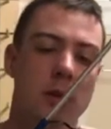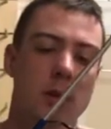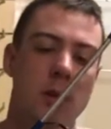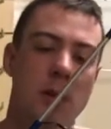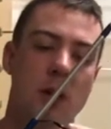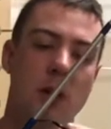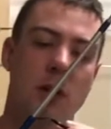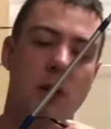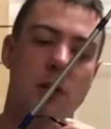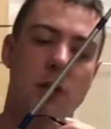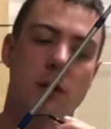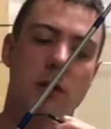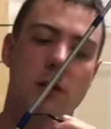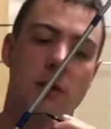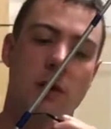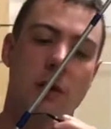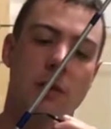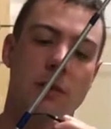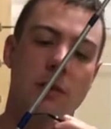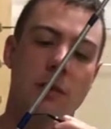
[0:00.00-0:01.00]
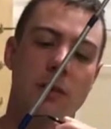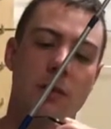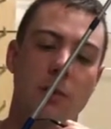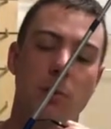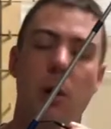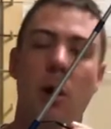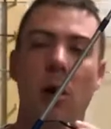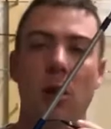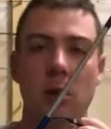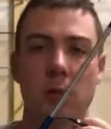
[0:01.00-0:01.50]
Uh, I think they're
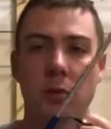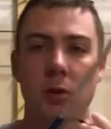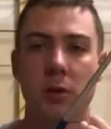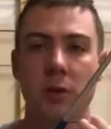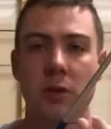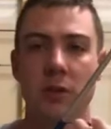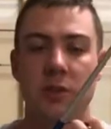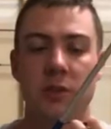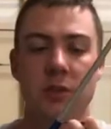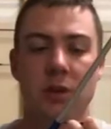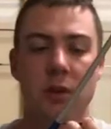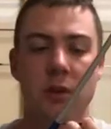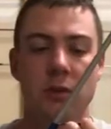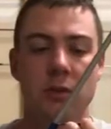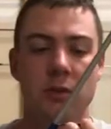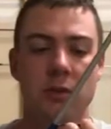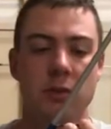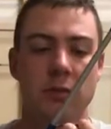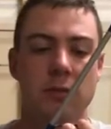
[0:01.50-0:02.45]
polymer inserts.